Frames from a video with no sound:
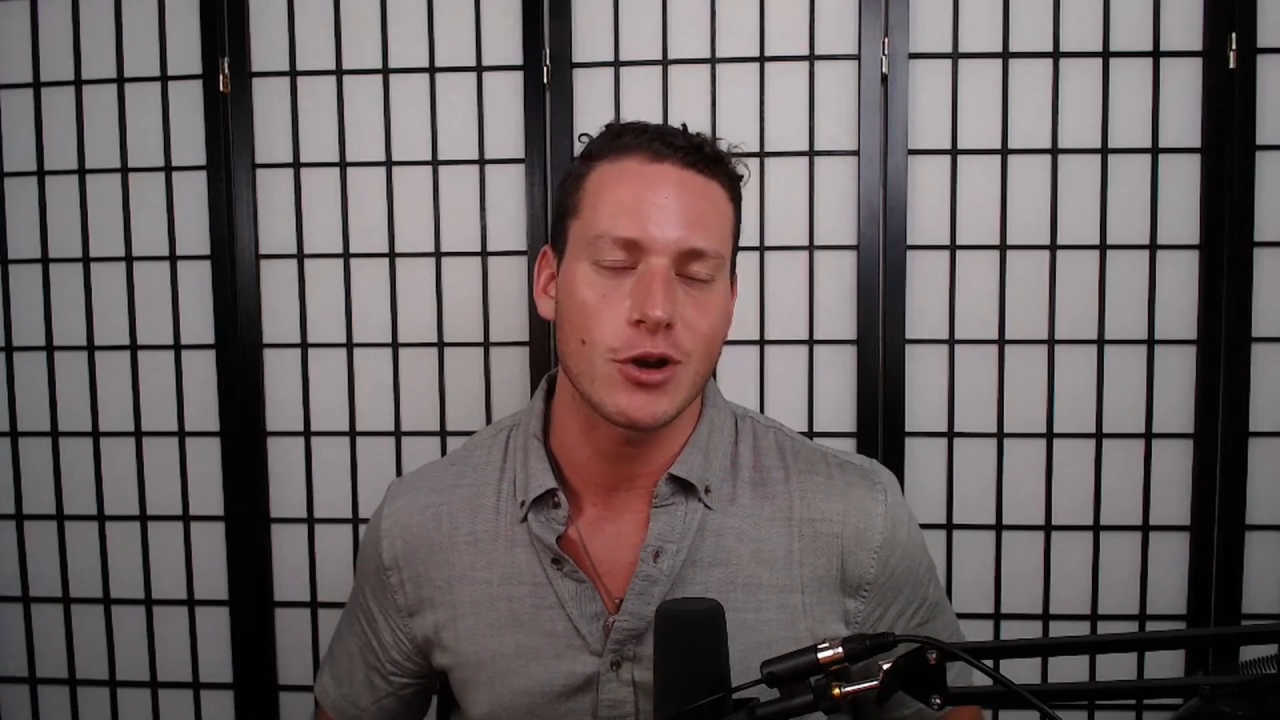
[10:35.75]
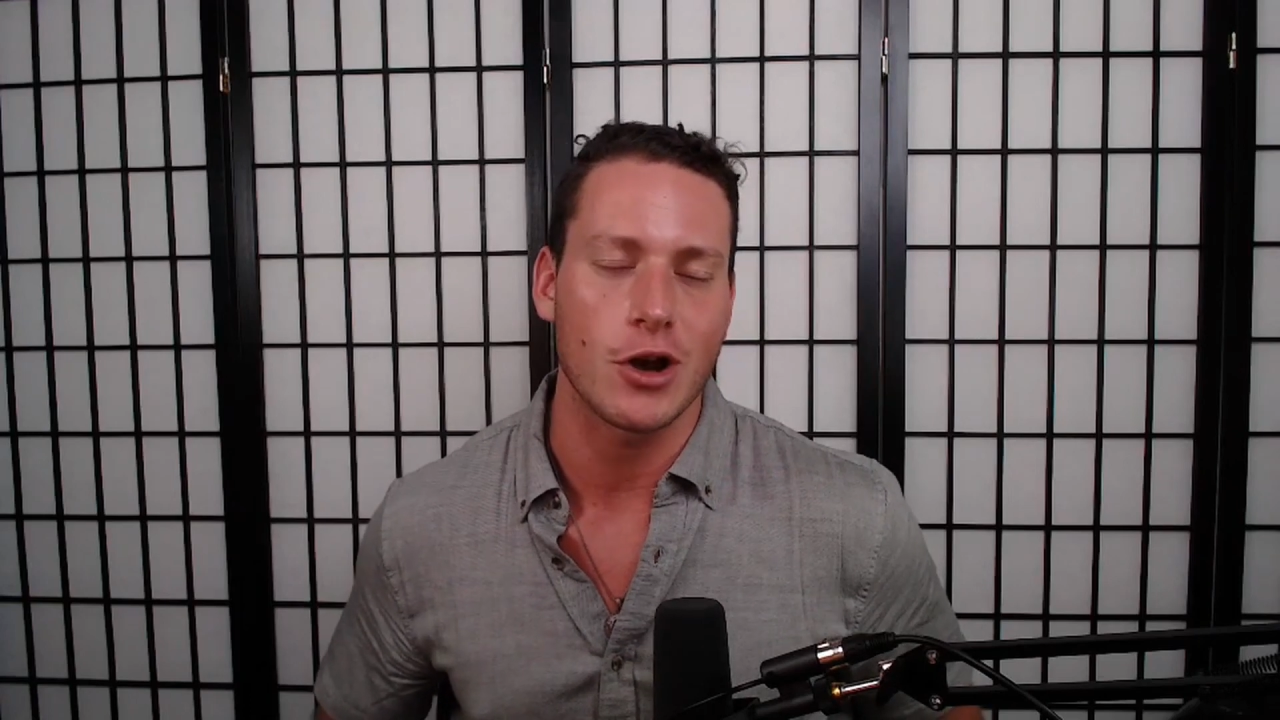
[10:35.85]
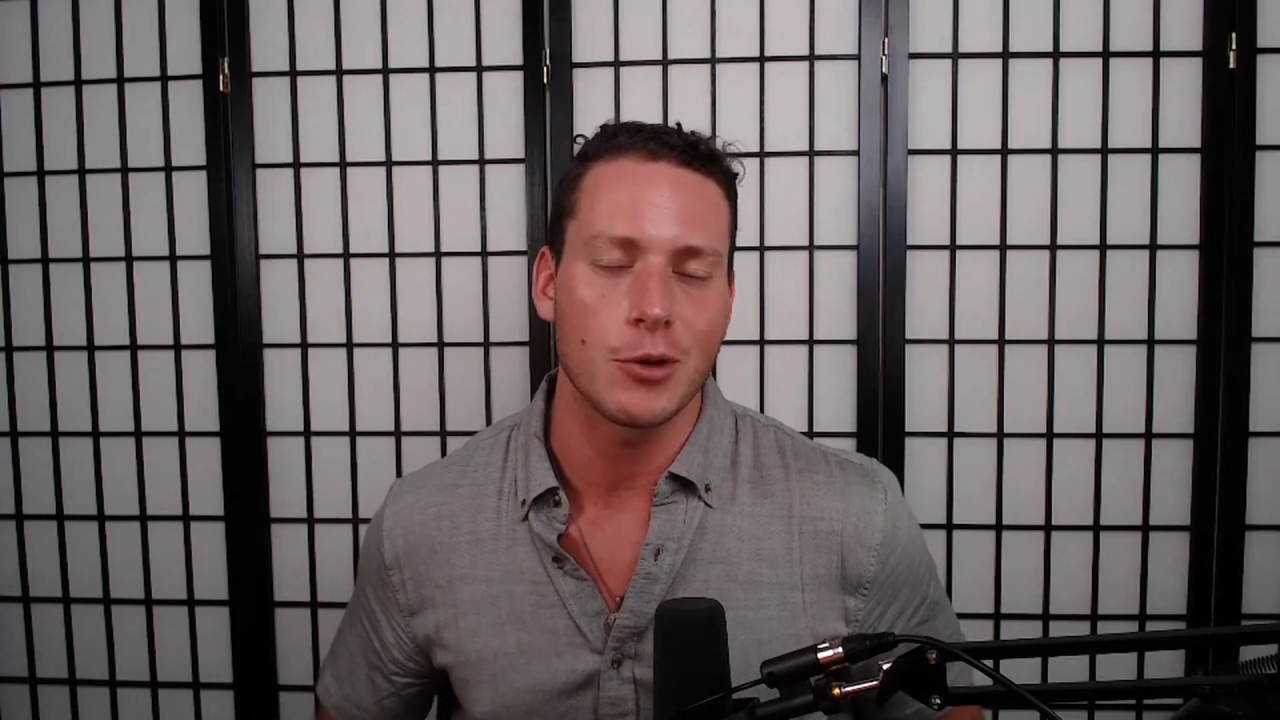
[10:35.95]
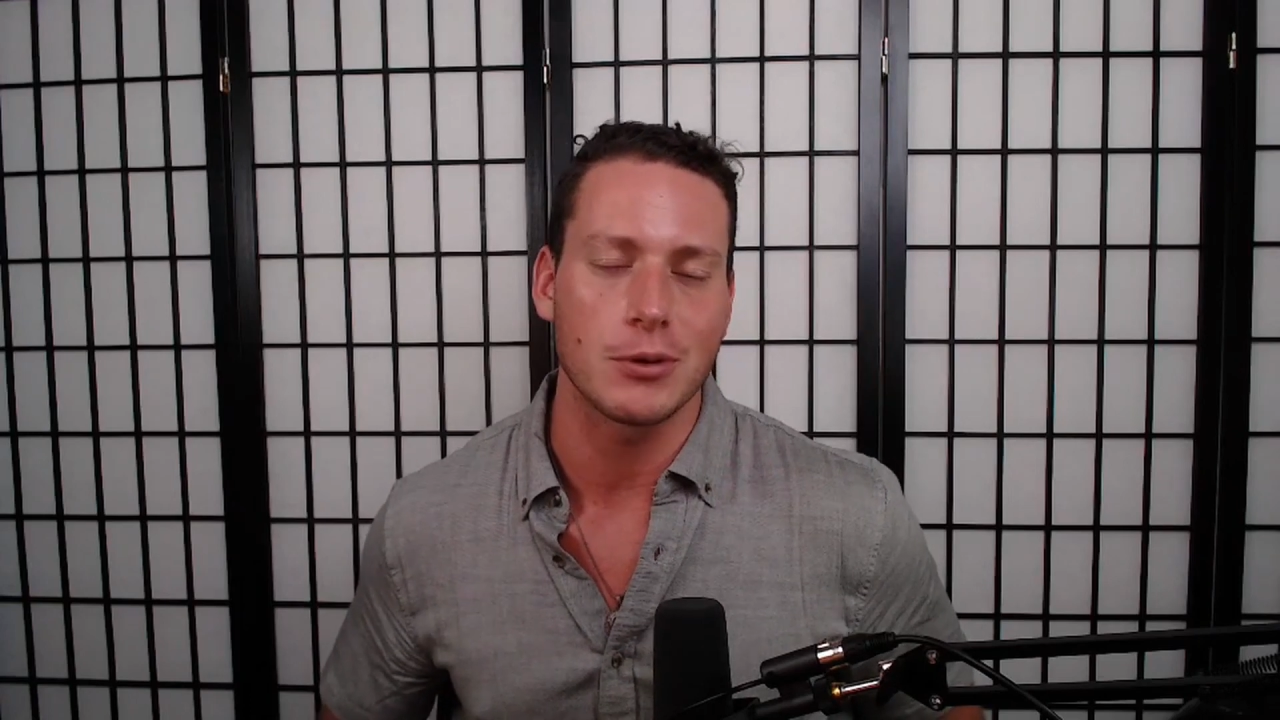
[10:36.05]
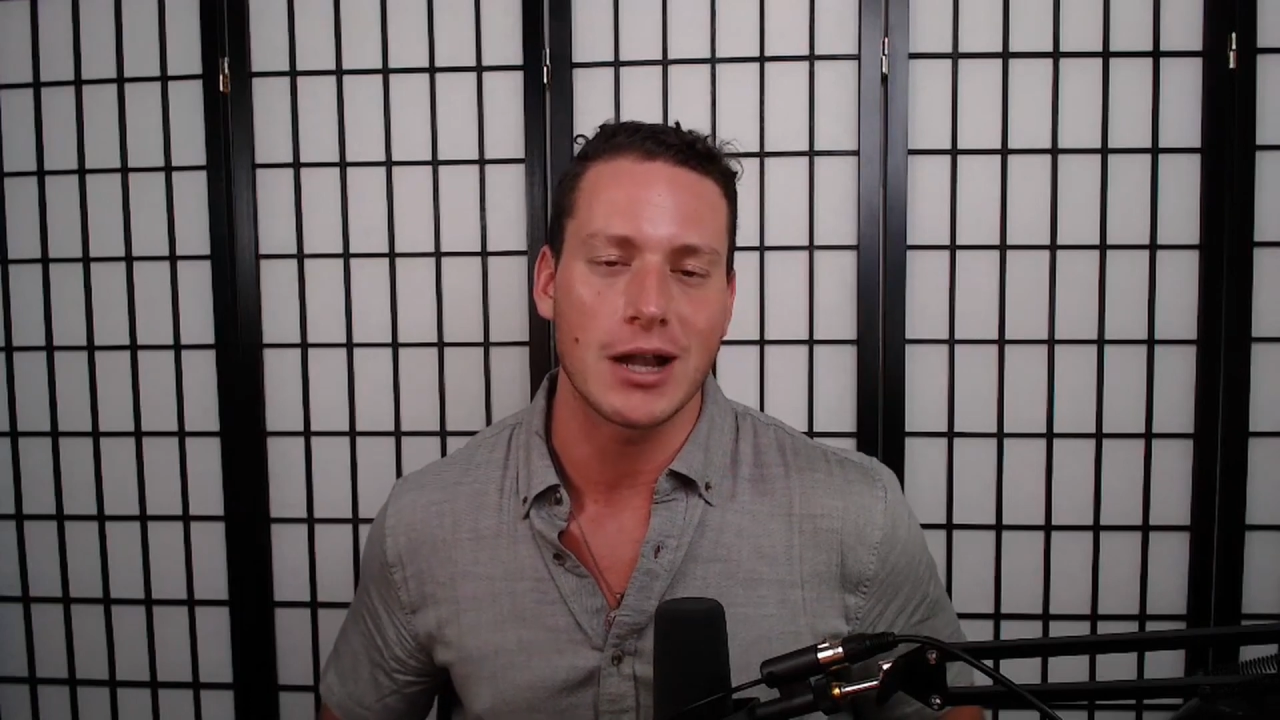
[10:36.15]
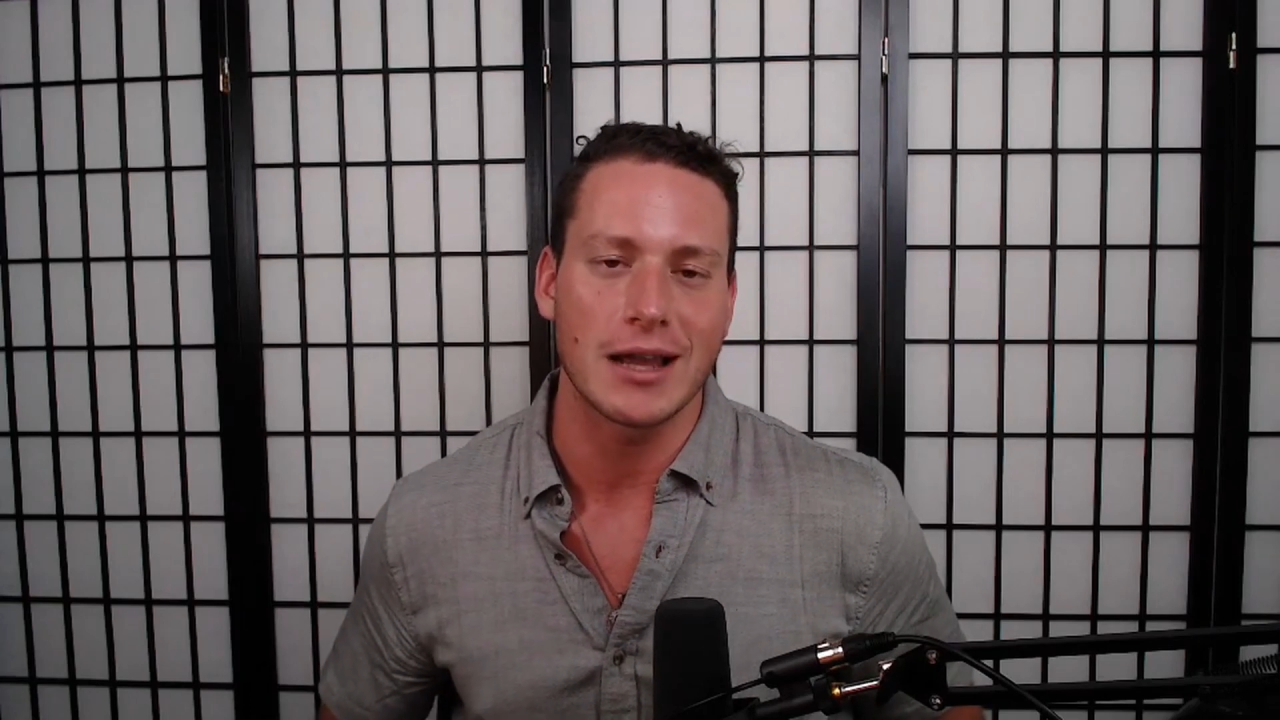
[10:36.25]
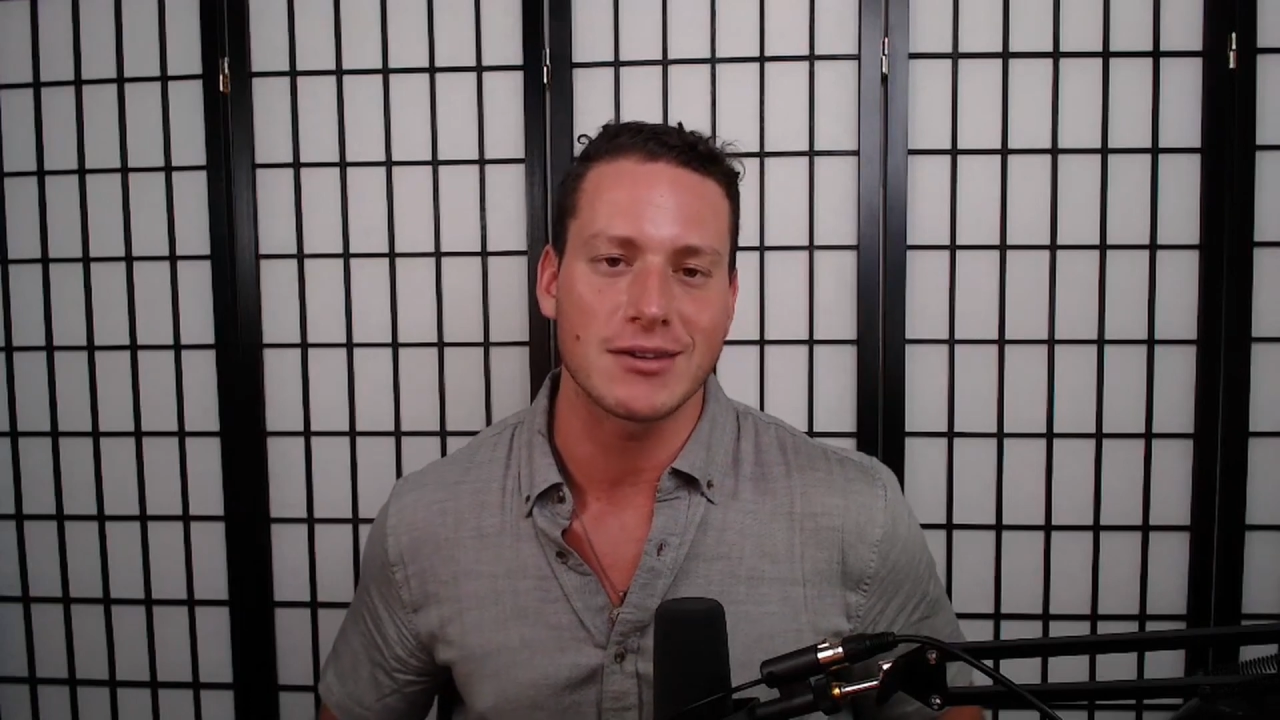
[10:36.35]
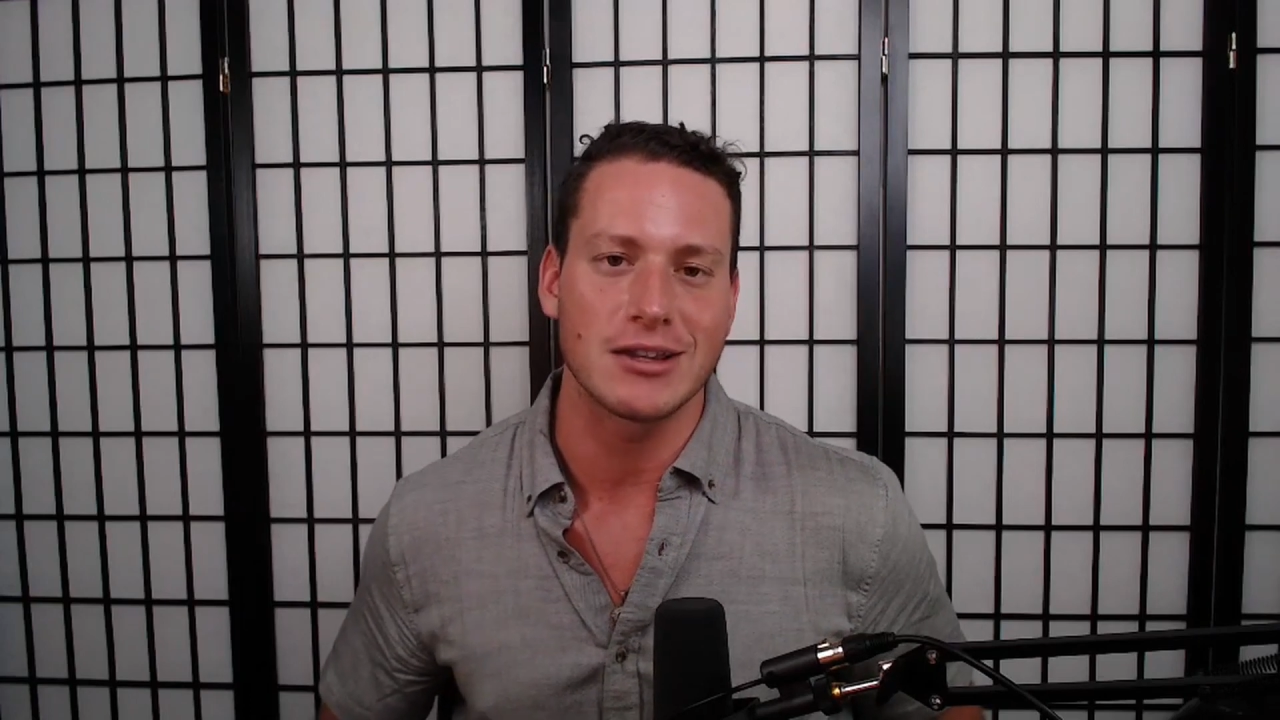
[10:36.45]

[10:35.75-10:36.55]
So I hope you guys